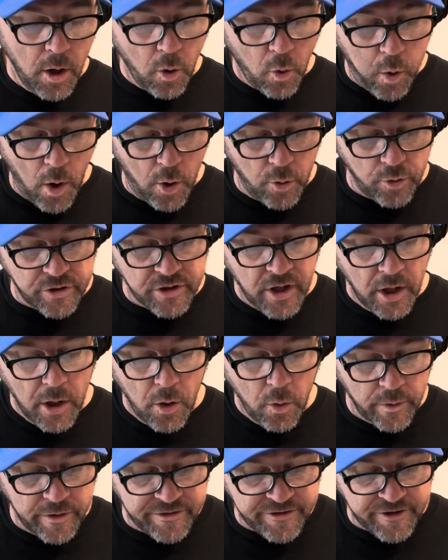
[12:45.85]
Quote,
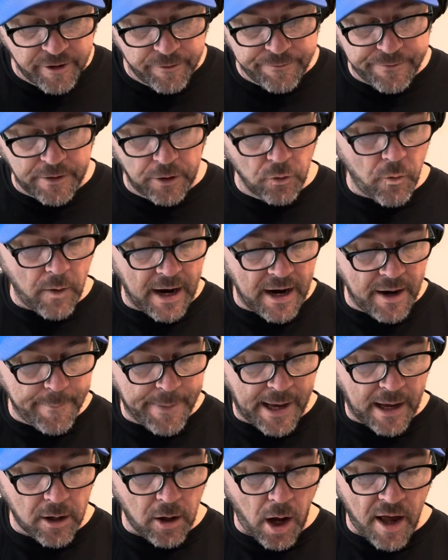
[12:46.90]
we still feel great
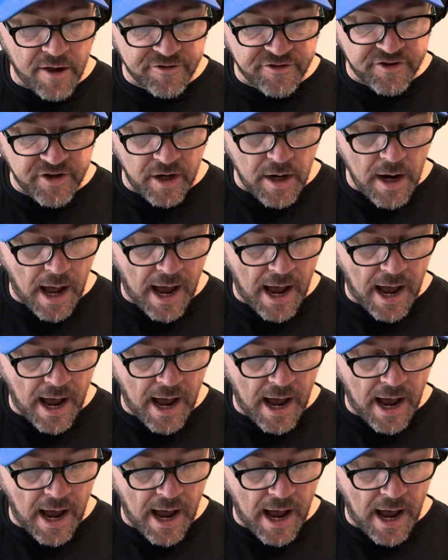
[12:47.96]
about Austin.